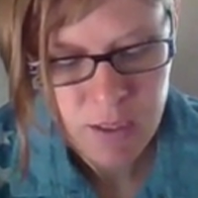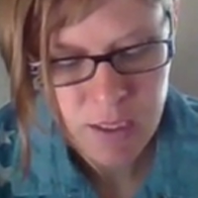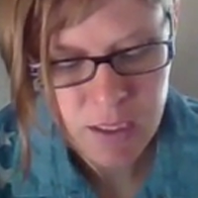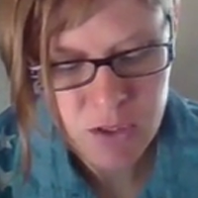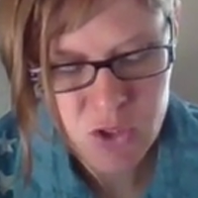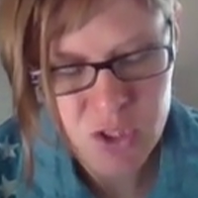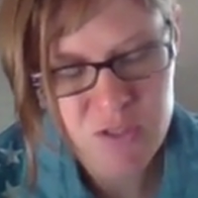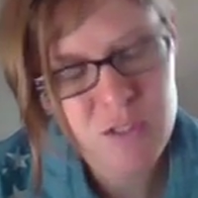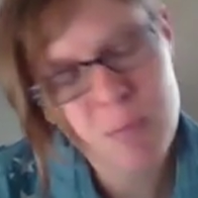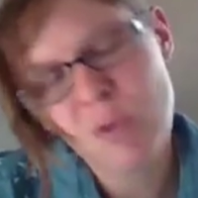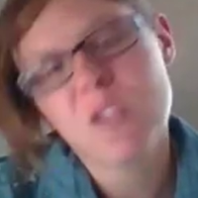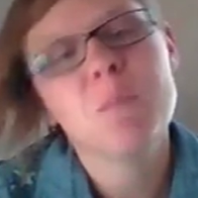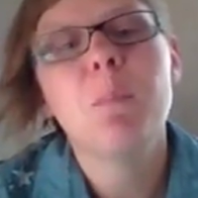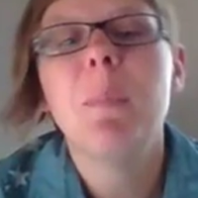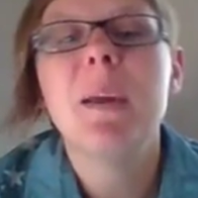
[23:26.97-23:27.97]
in just the
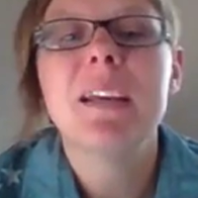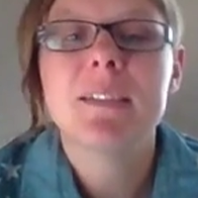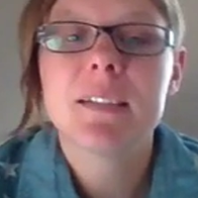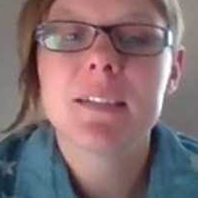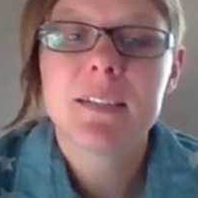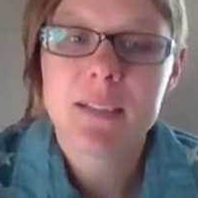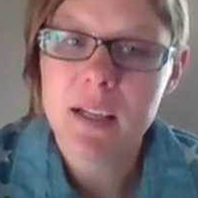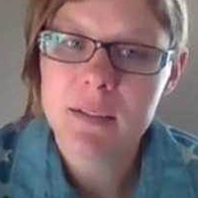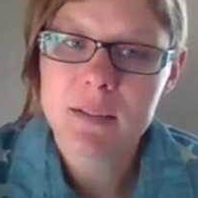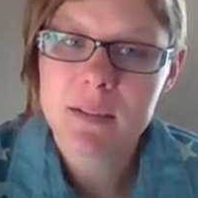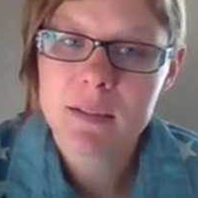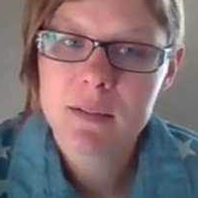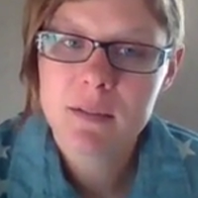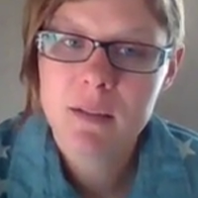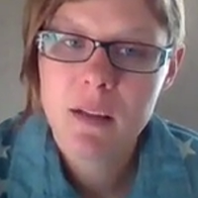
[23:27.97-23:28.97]
most basic
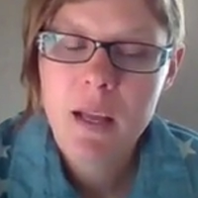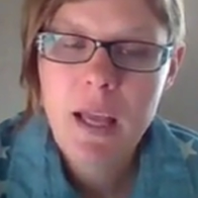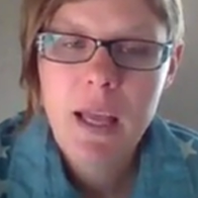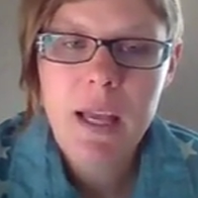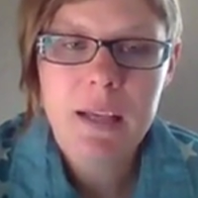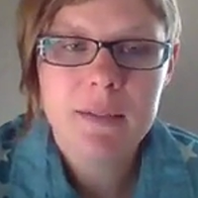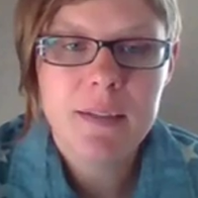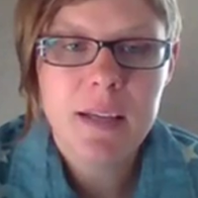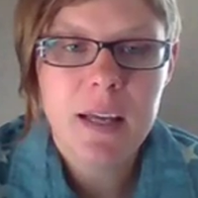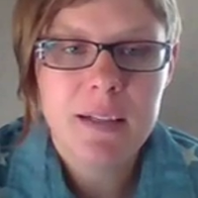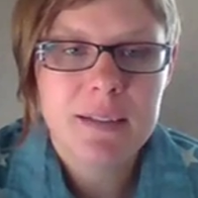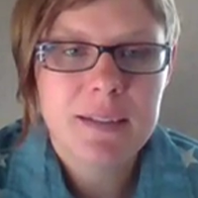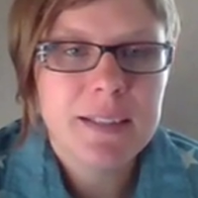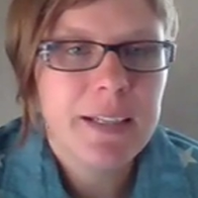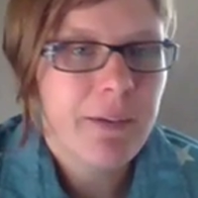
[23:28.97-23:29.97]
sense is that
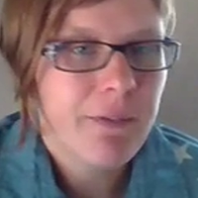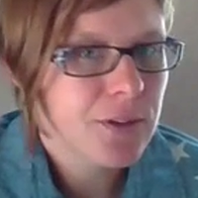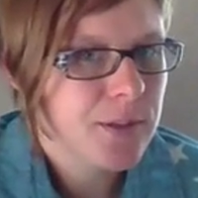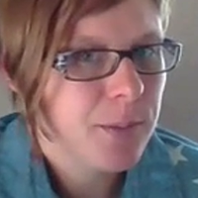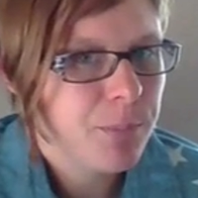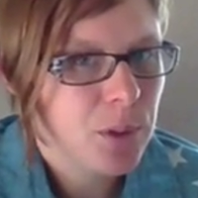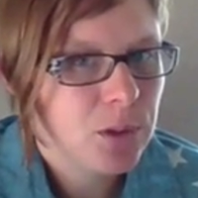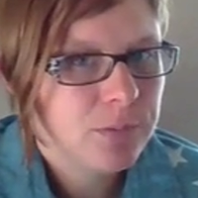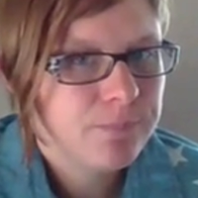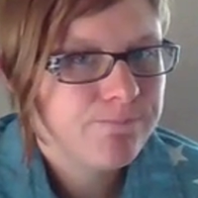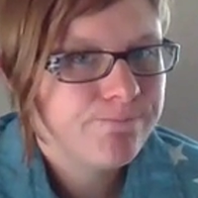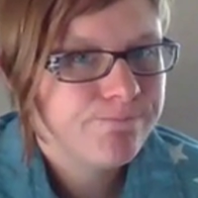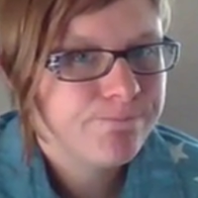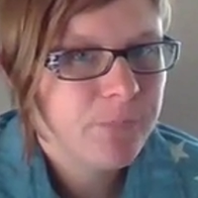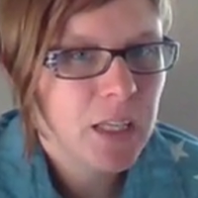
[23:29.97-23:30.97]
it's never simple.
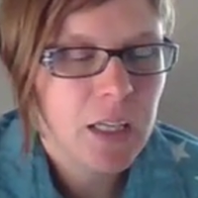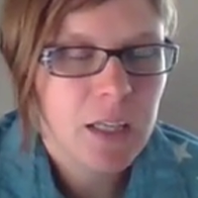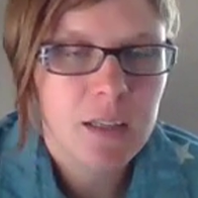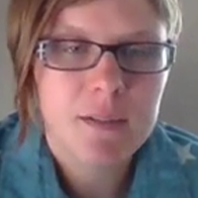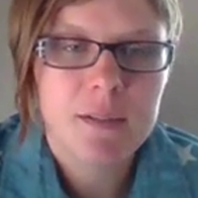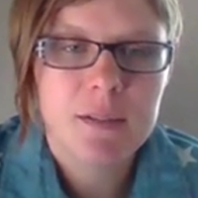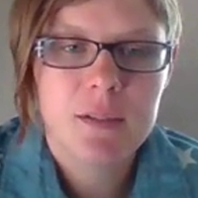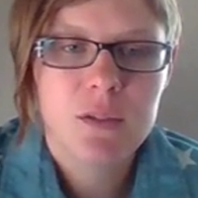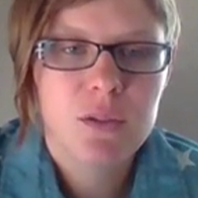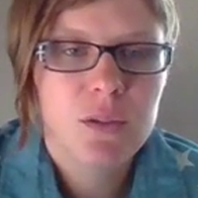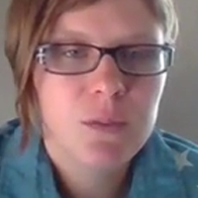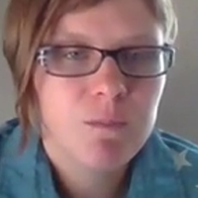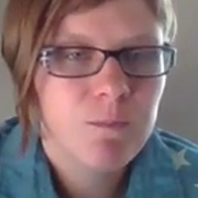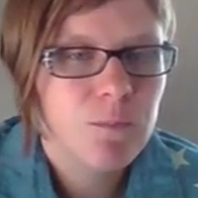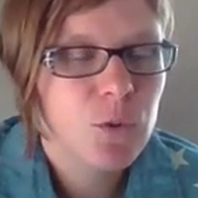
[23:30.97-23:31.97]
It
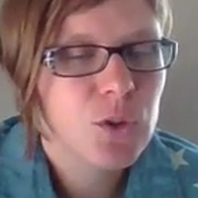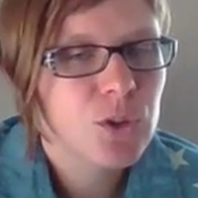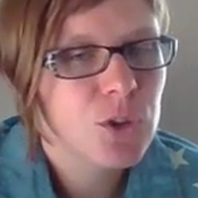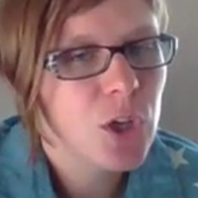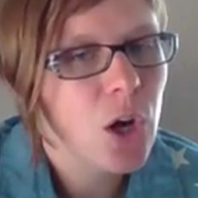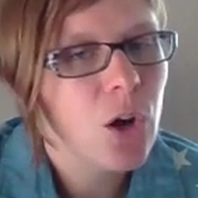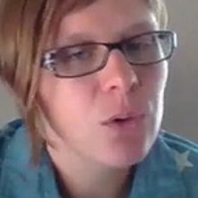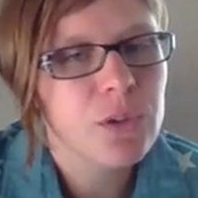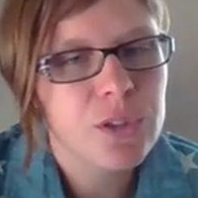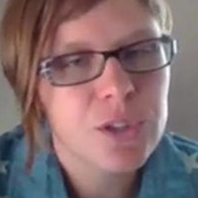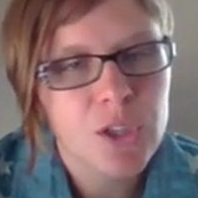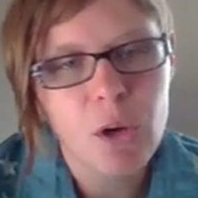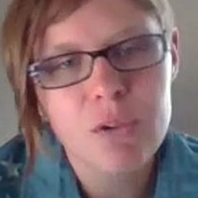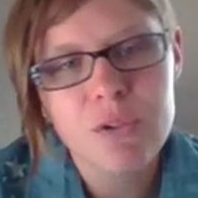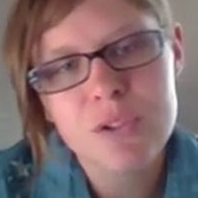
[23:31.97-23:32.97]
is
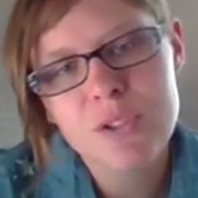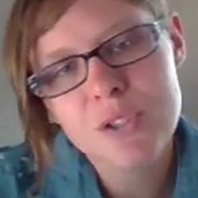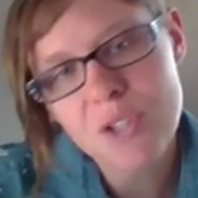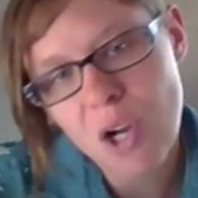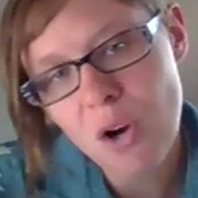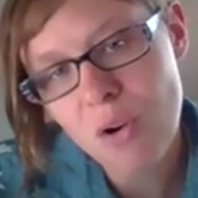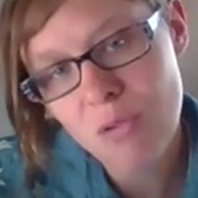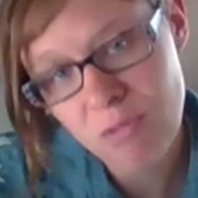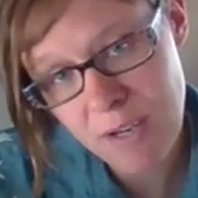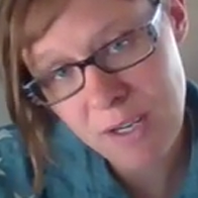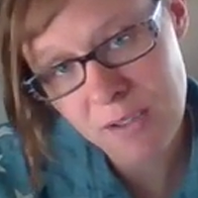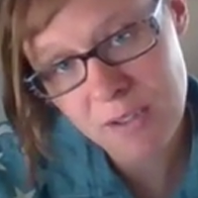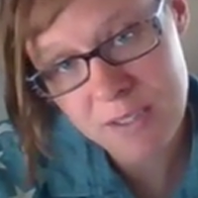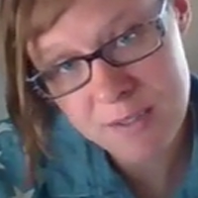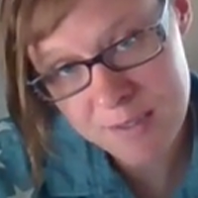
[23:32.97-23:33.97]
so
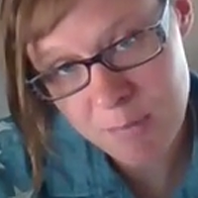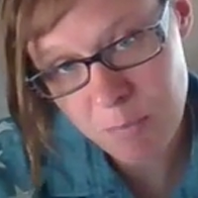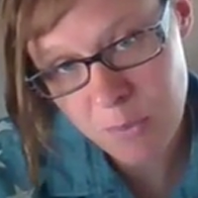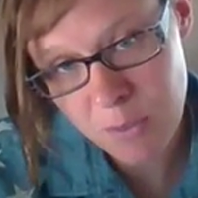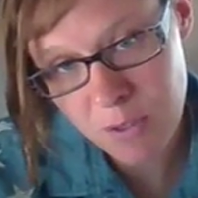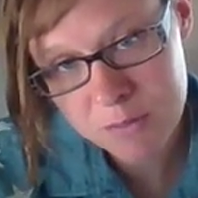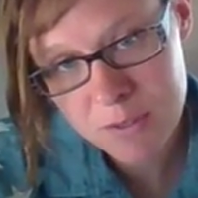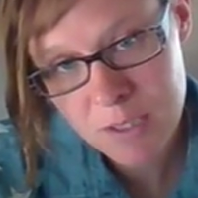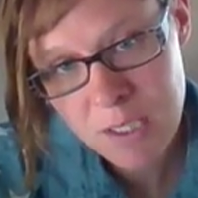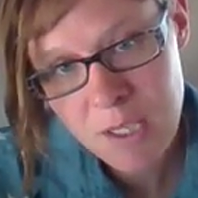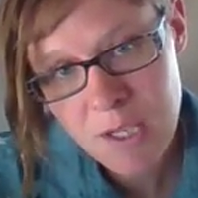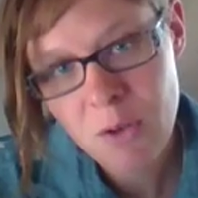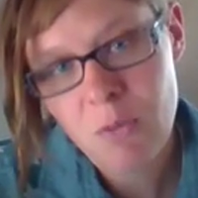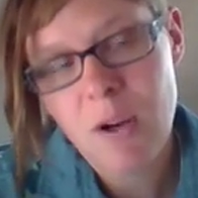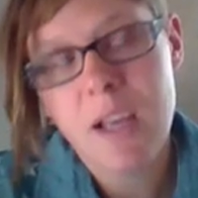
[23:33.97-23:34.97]
rarely simple,
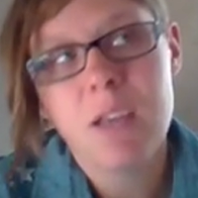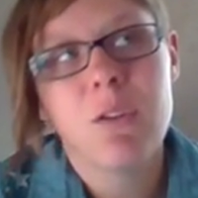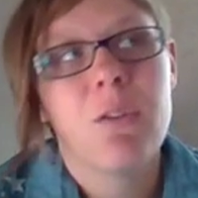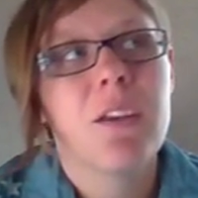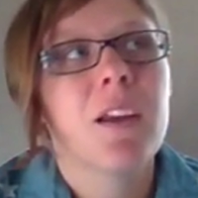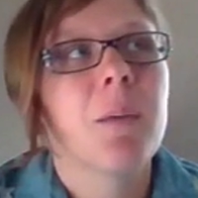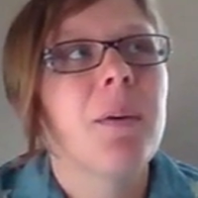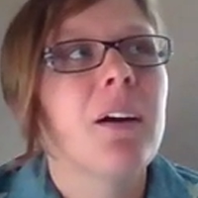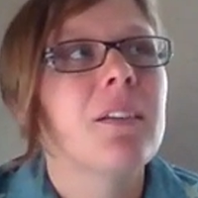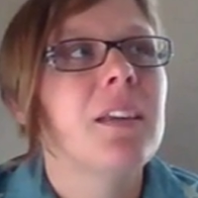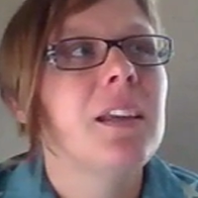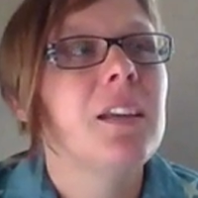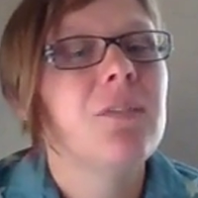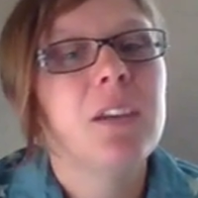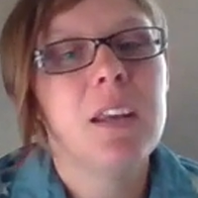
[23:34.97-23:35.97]
right? You think about
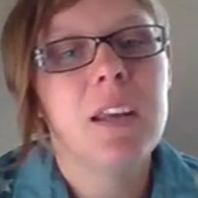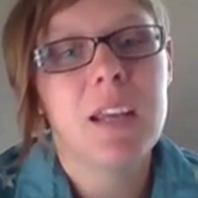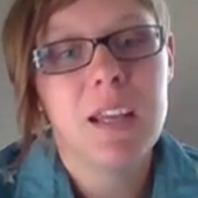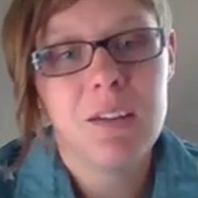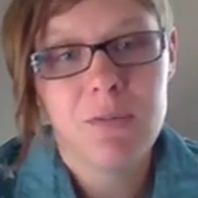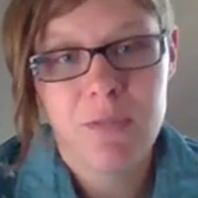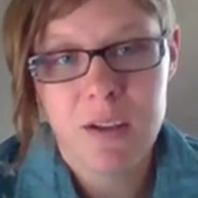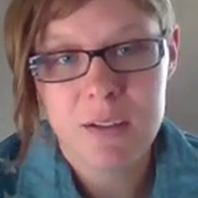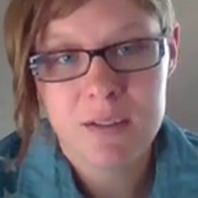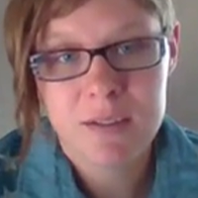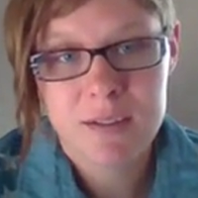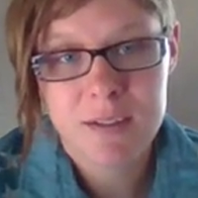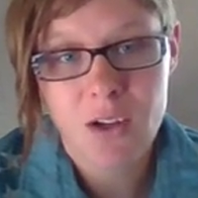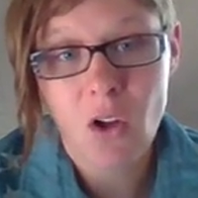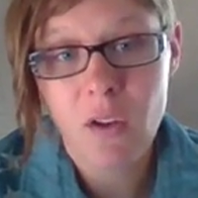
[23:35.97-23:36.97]
even an infant
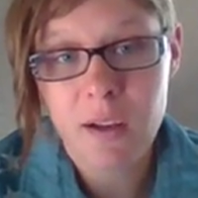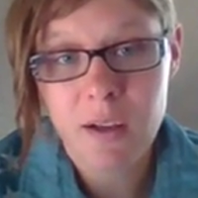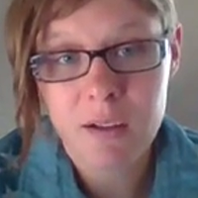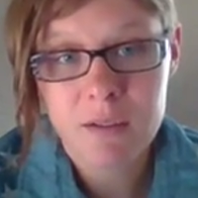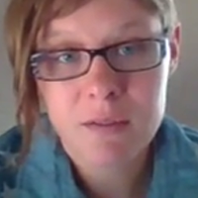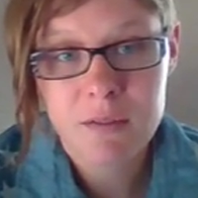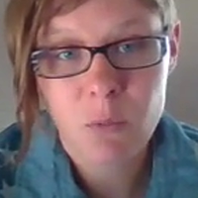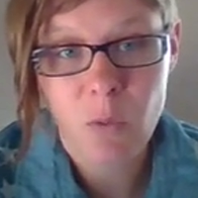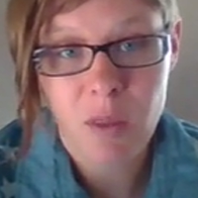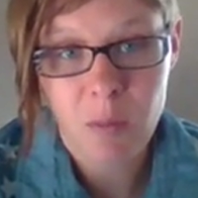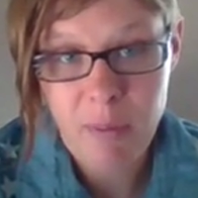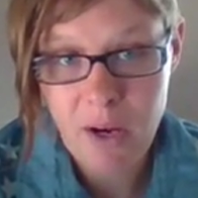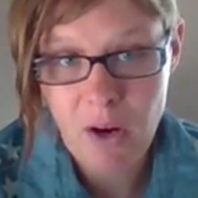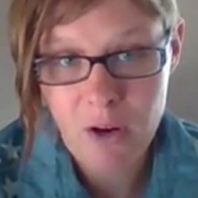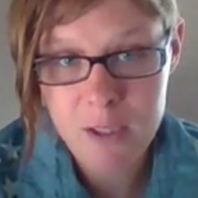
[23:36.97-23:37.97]
snuggling with a
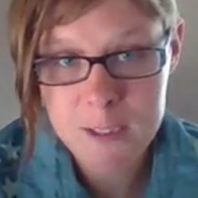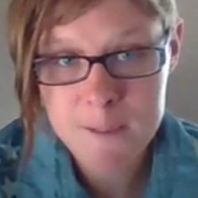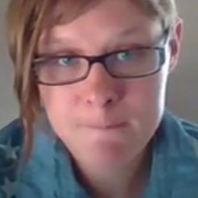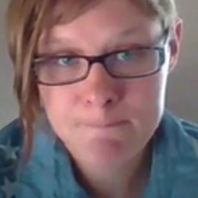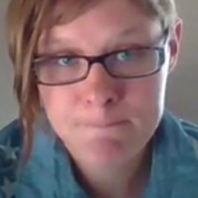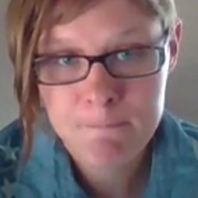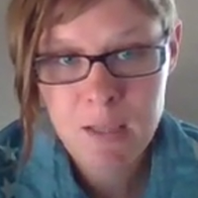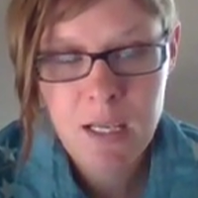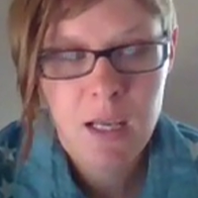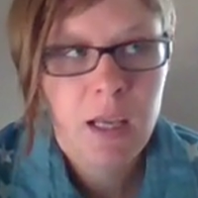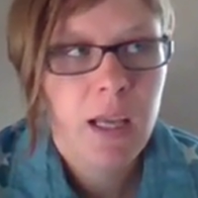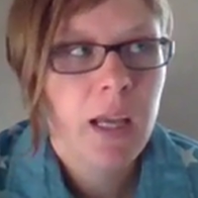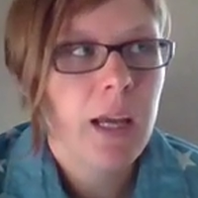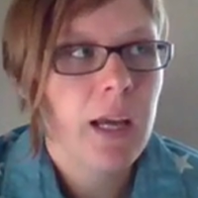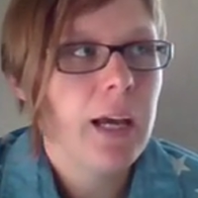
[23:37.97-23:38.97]
parent,
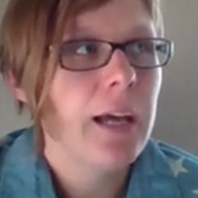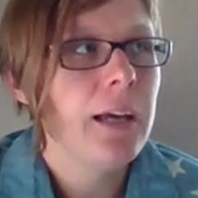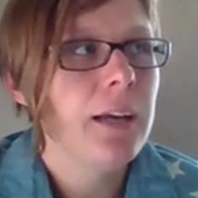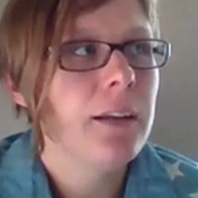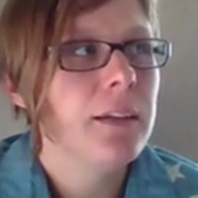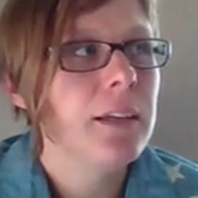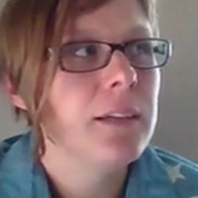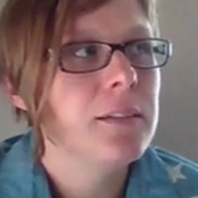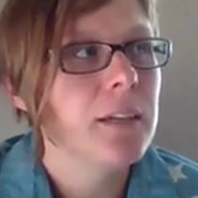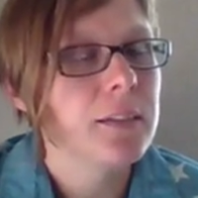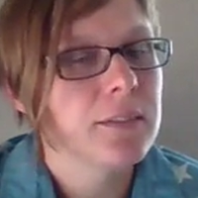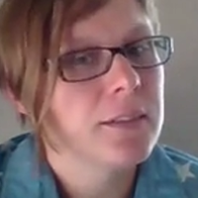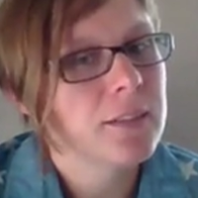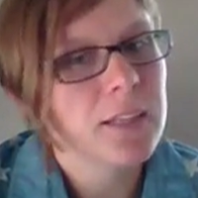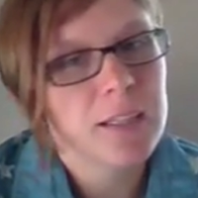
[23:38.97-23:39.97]
and it
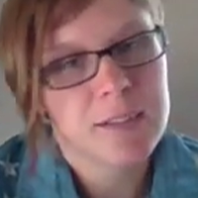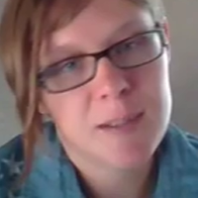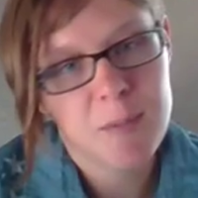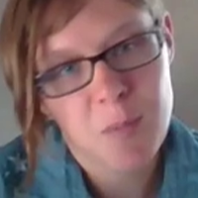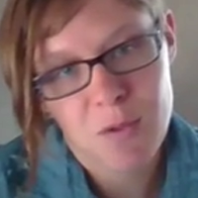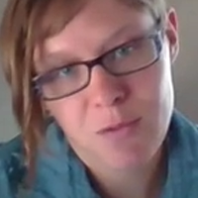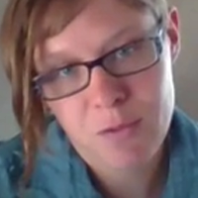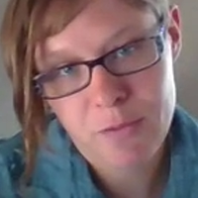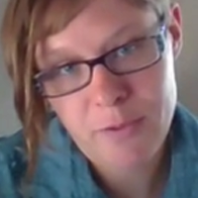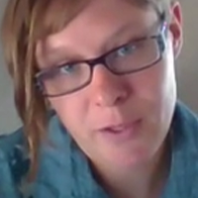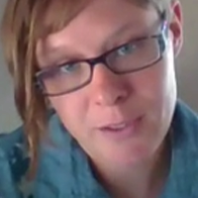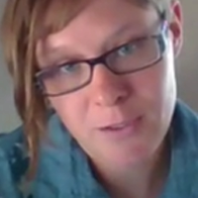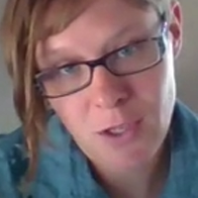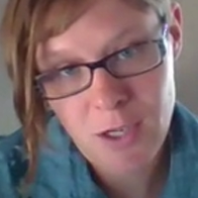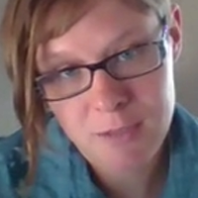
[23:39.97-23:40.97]
doesn't stay simple for
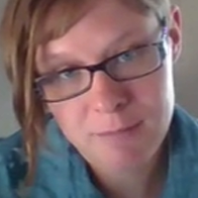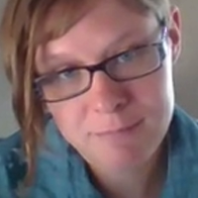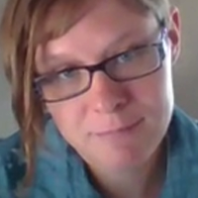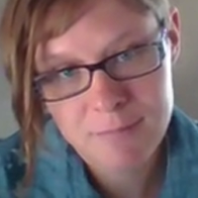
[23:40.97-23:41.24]
very long.